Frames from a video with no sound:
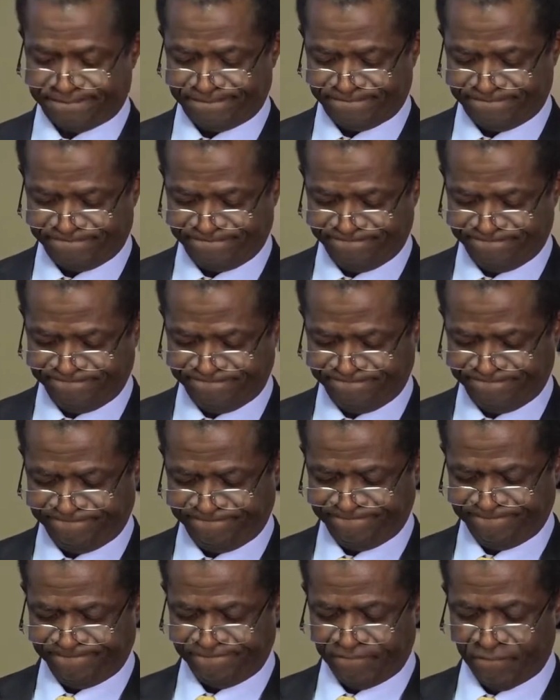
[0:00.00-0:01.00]
Yes.
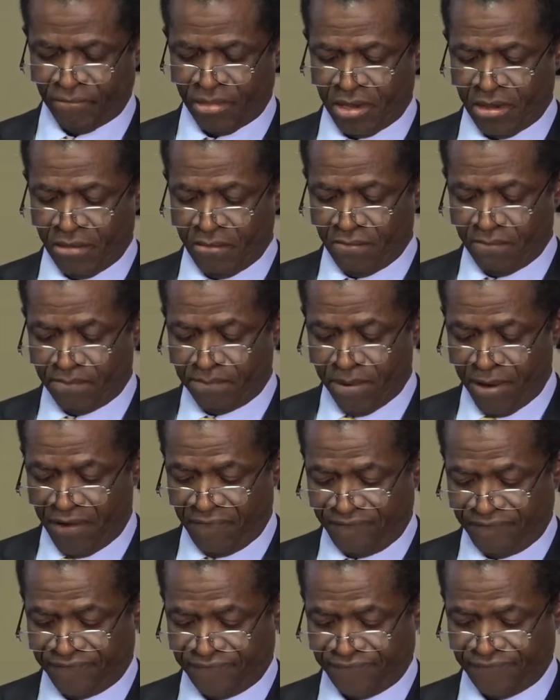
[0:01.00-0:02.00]

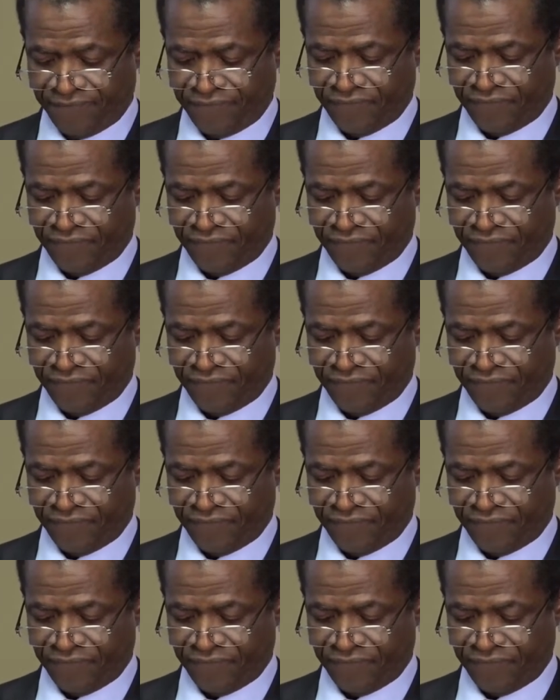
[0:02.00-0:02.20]
Both